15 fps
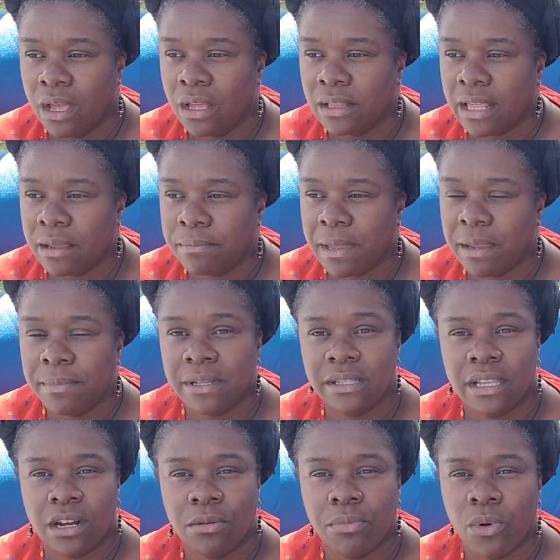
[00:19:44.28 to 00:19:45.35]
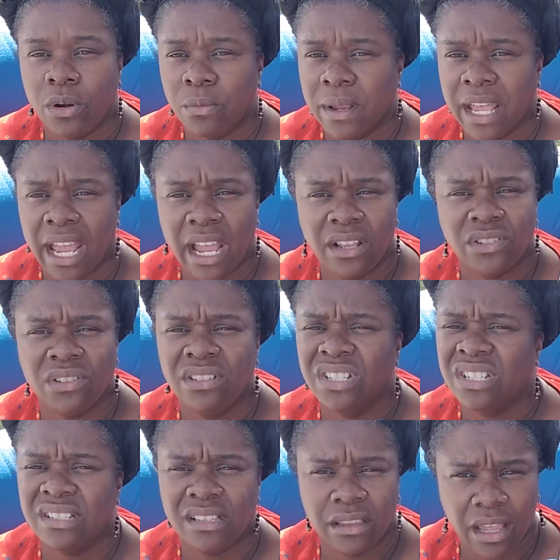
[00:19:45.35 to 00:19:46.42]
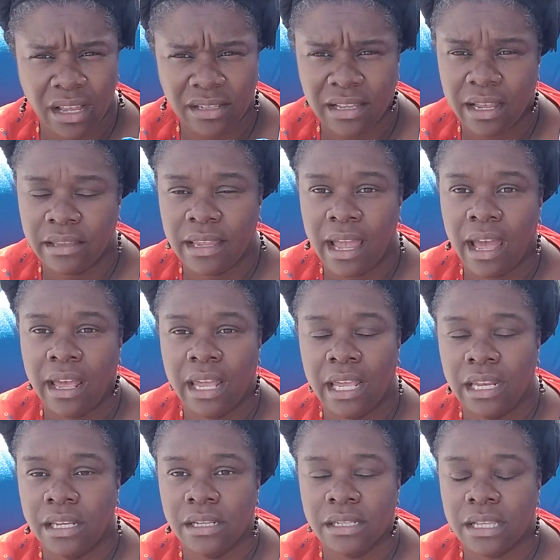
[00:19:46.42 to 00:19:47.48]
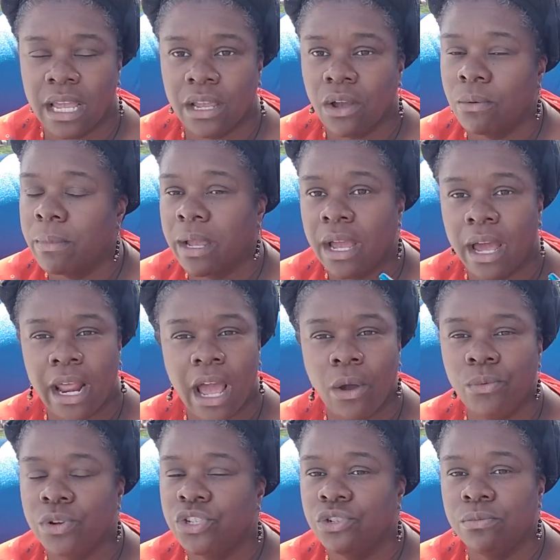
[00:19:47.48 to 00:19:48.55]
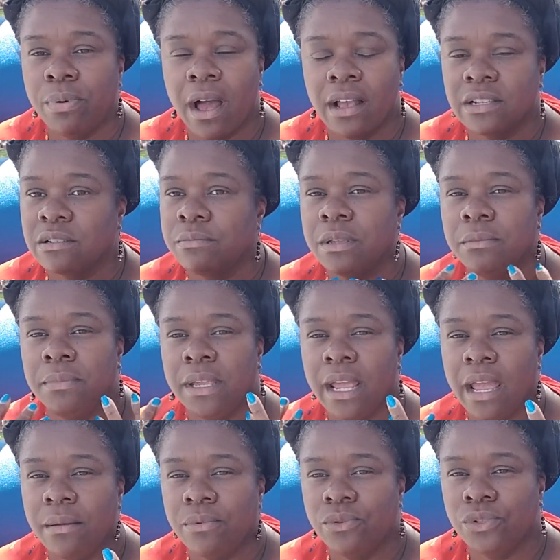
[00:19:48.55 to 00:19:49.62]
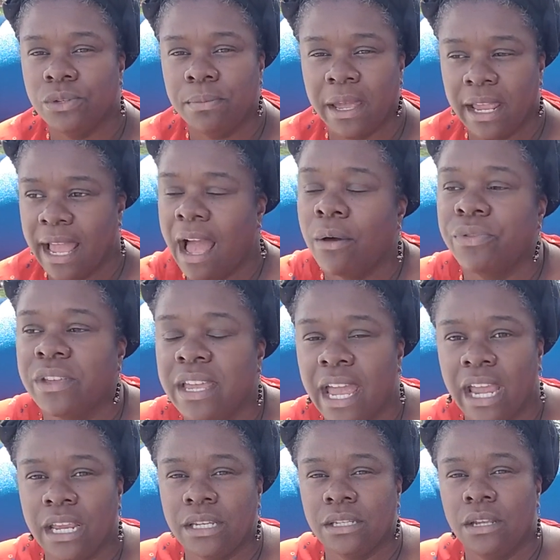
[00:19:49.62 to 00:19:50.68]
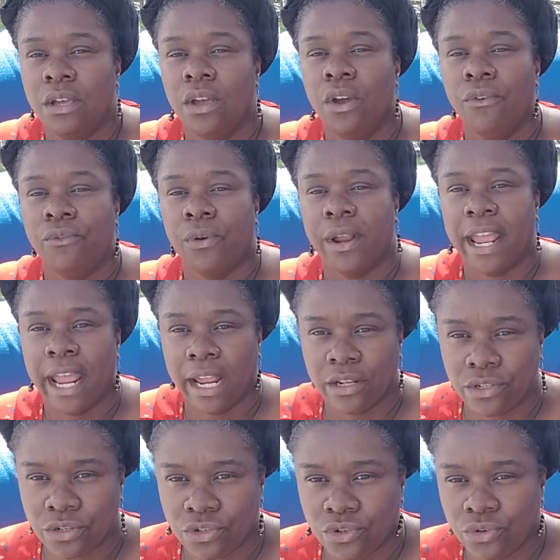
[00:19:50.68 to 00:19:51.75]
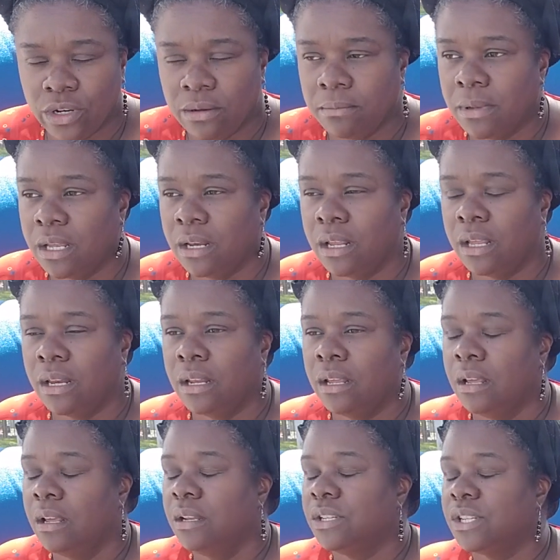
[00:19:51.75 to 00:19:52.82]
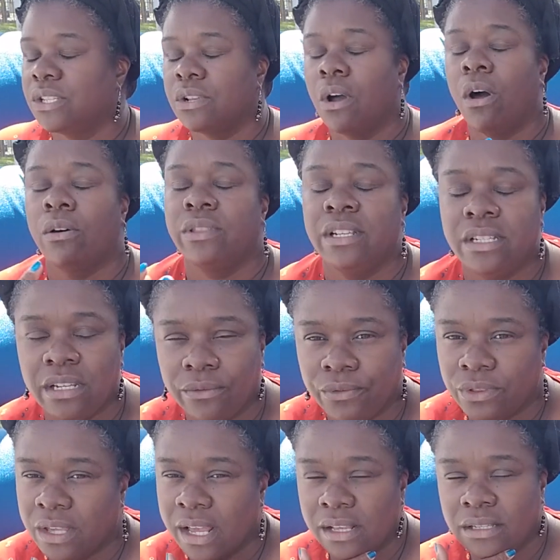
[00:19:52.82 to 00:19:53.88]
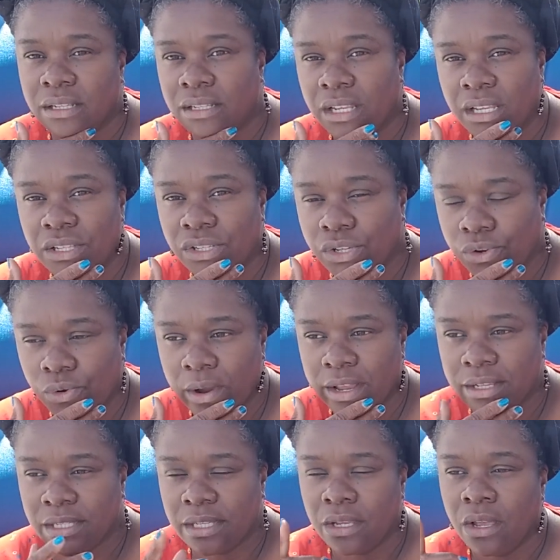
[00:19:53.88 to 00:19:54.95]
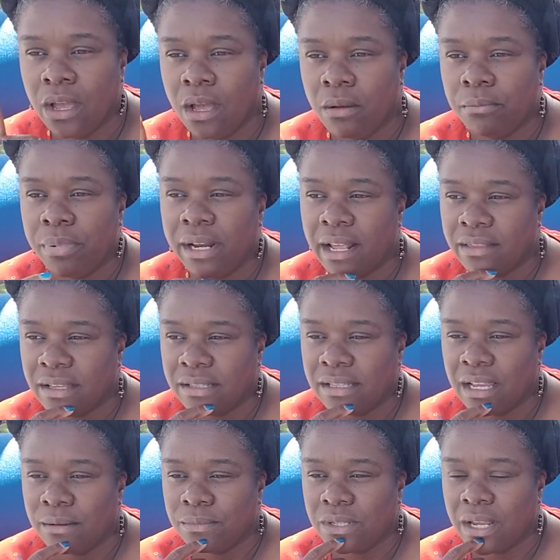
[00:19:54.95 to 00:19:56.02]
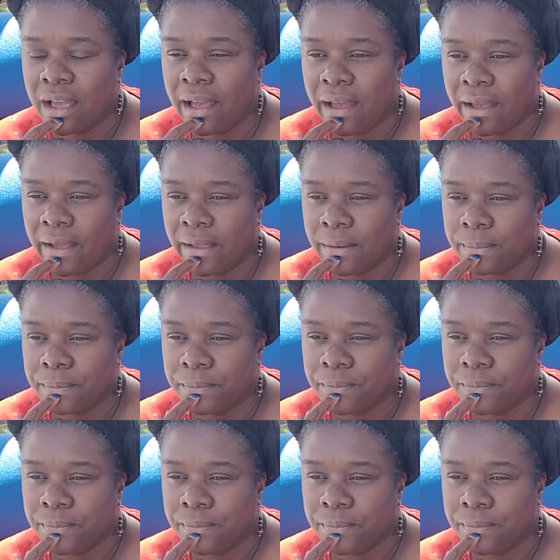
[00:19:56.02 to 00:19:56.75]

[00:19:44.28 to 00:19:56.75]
like babies that are born with cancer, just things like that. And it's like, oh my God, how would you possibly be able to pay out the gate for cancer treatment and just all these different things? It's crazy. But at the same time,